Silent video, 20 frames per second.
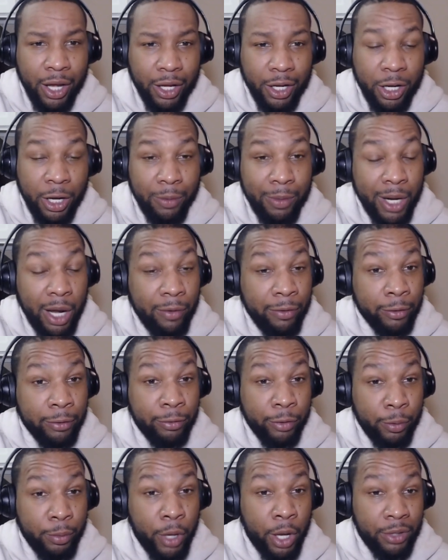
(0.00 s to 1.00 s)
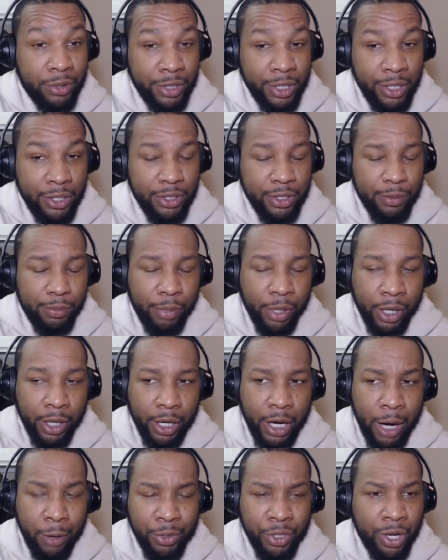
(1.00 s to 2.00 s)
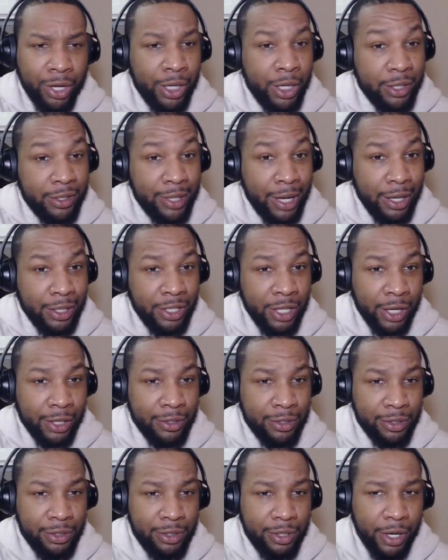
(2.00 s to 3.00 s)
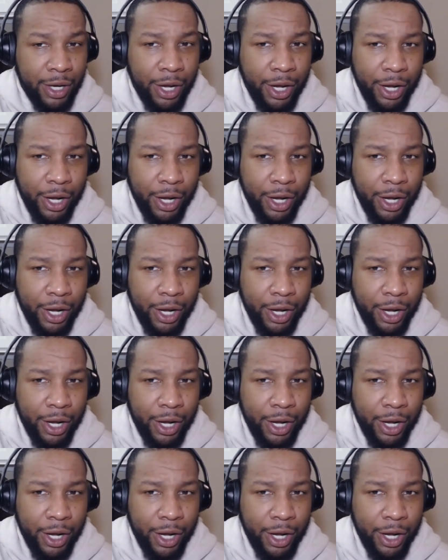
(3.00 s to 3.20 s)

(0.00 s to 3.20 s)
coming out for football season. But I was on Inside Texas